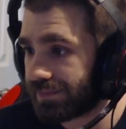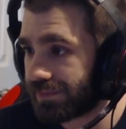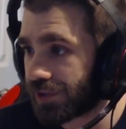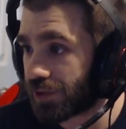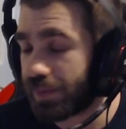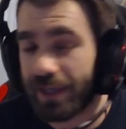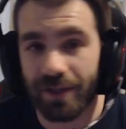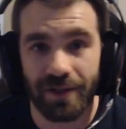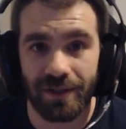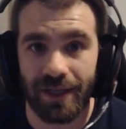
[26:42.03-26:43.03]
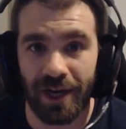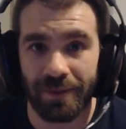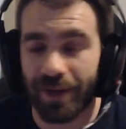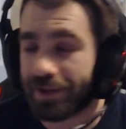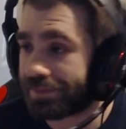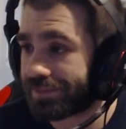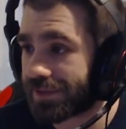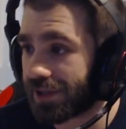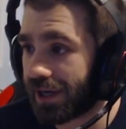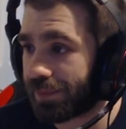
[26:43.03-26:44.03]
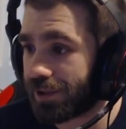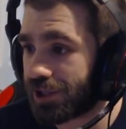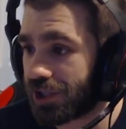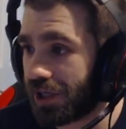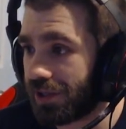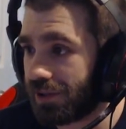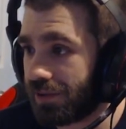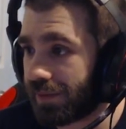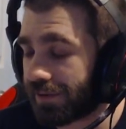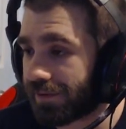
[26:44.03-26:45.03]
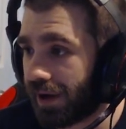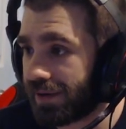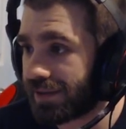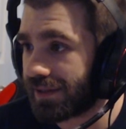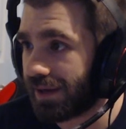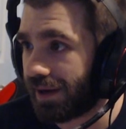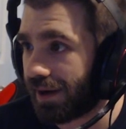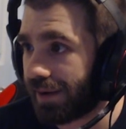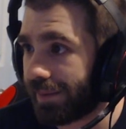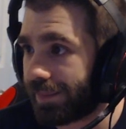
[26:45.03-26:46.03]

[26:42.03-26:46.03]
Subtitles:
just being a good guy, man. So I appreciate you, my friend. I